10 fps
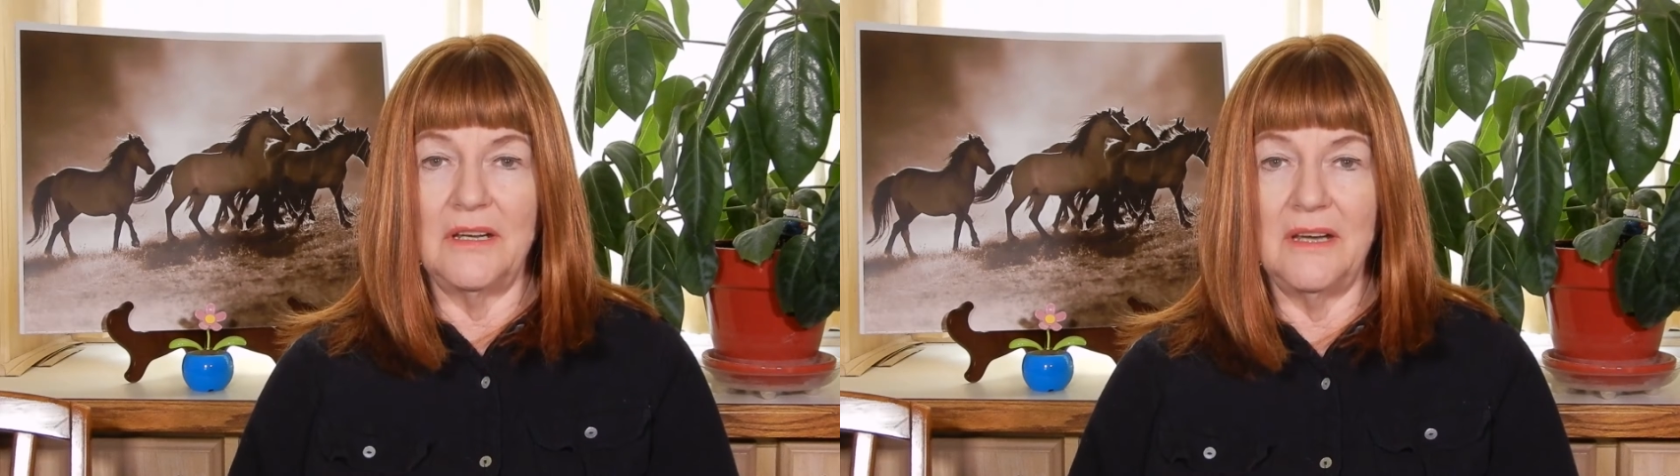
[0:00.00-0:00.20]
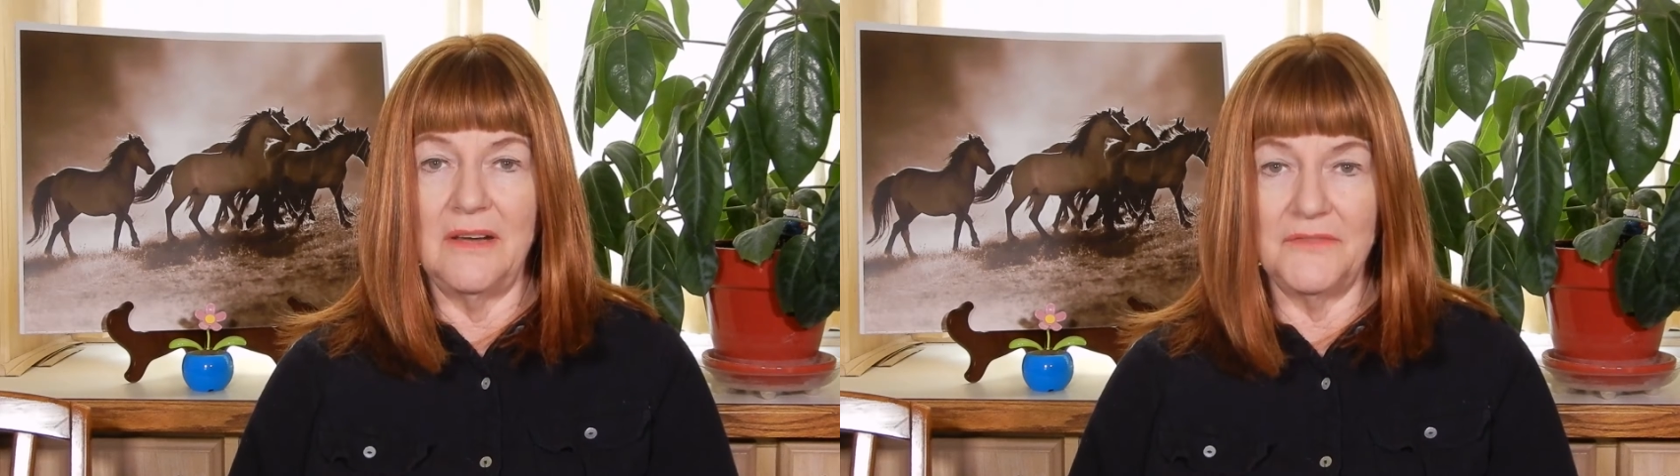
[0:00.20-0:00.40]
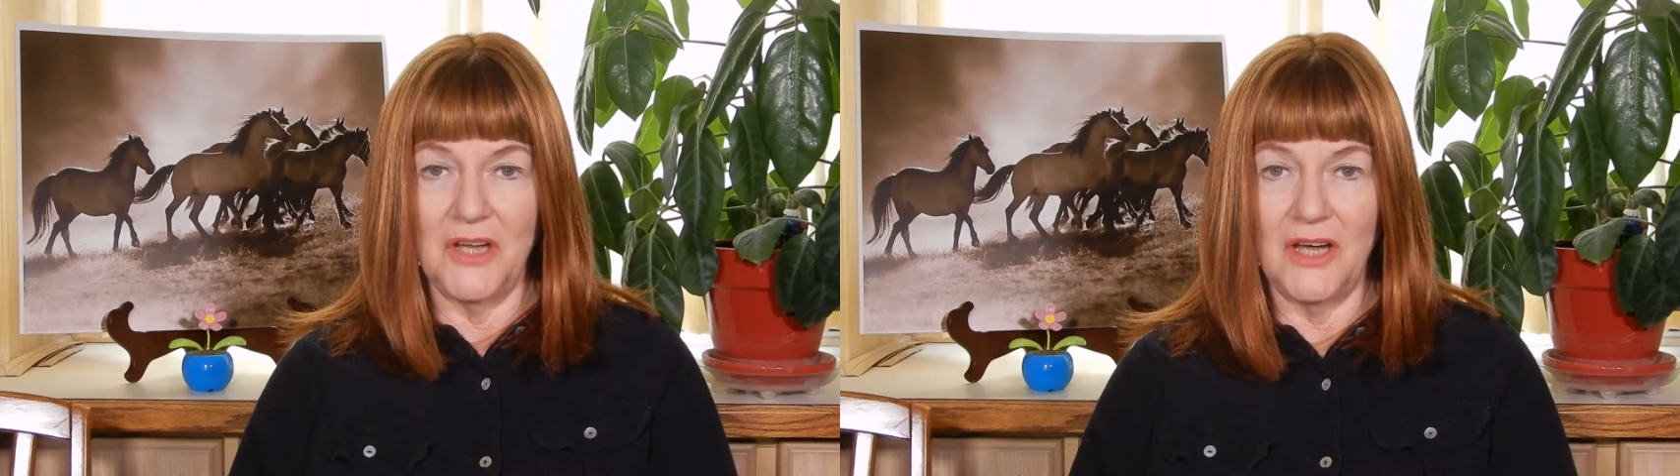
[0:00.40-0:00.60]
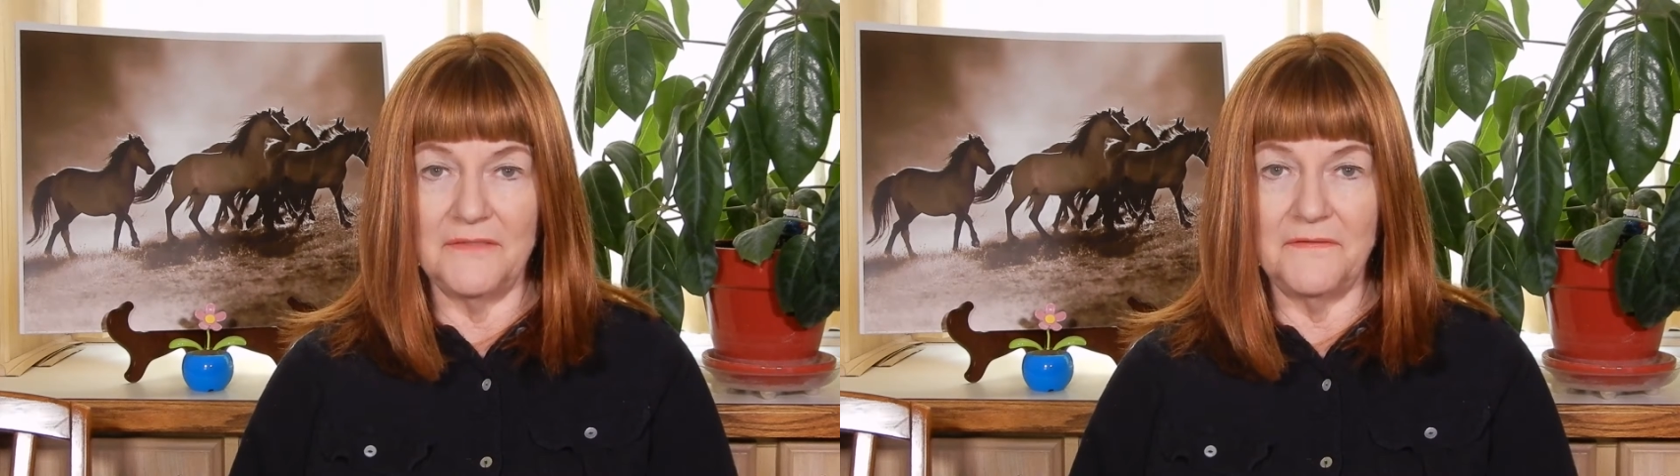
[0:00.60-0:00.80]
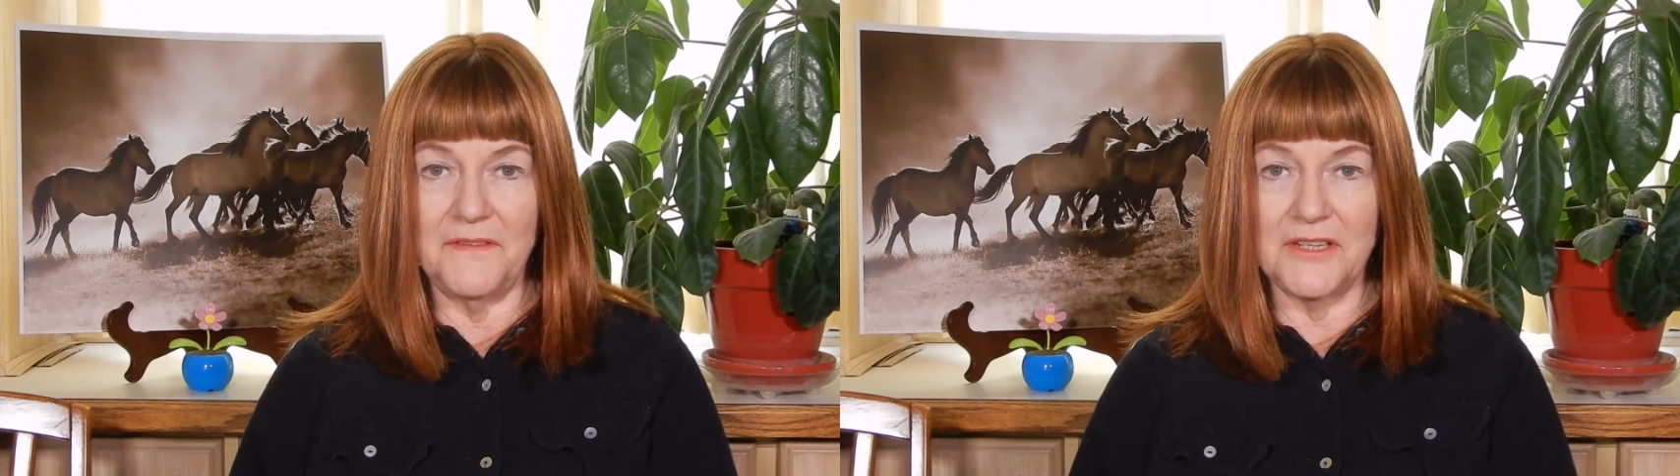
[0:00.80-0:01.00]
of
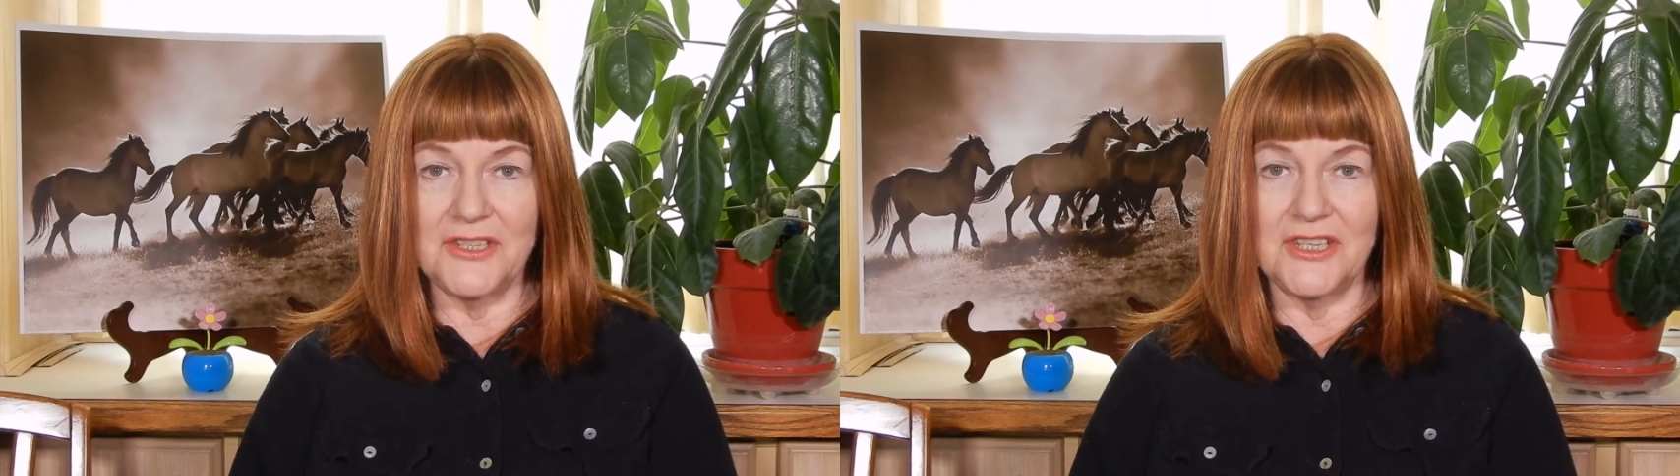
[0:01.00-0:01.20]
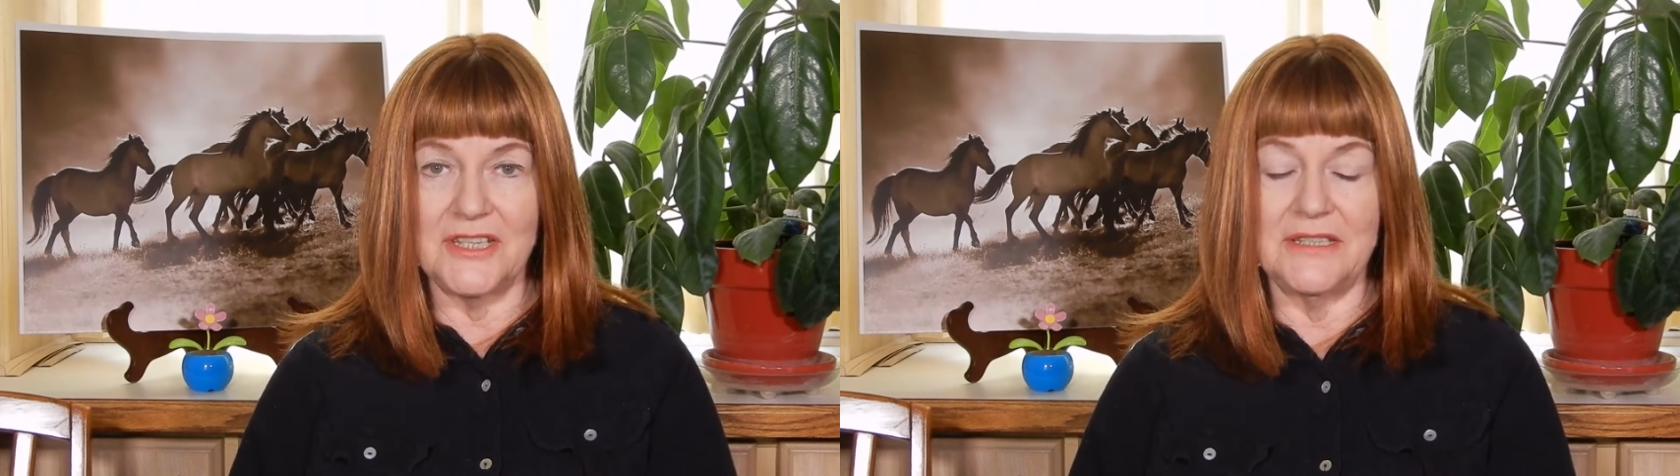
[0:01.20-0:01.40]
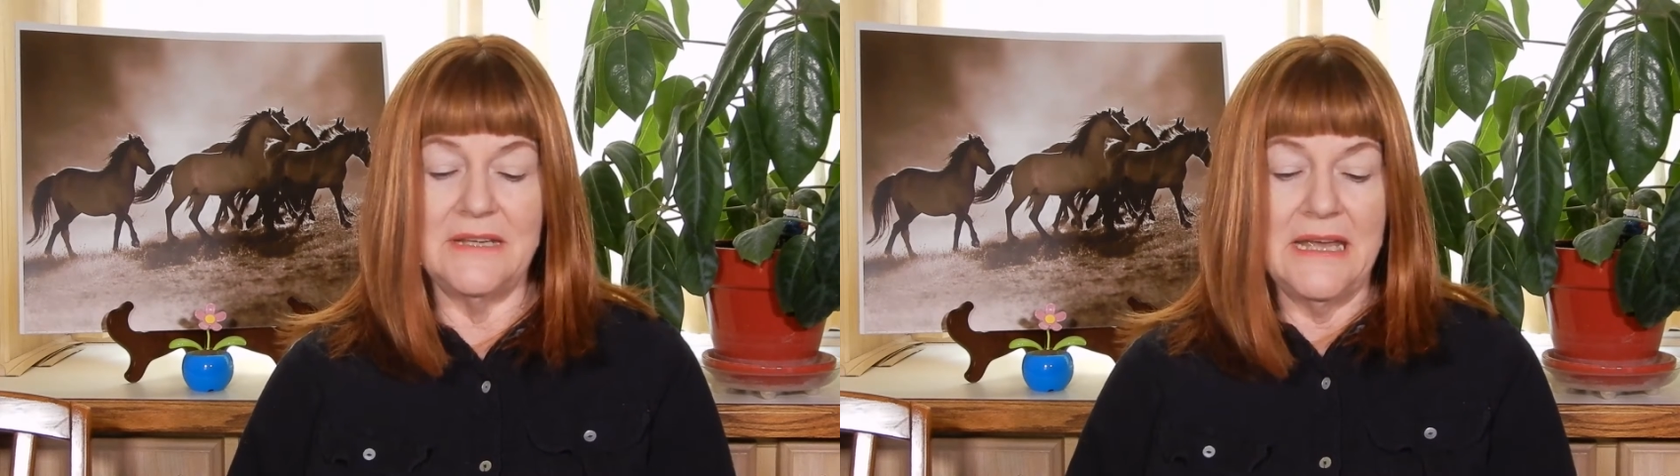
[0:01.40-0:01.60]
nonfiction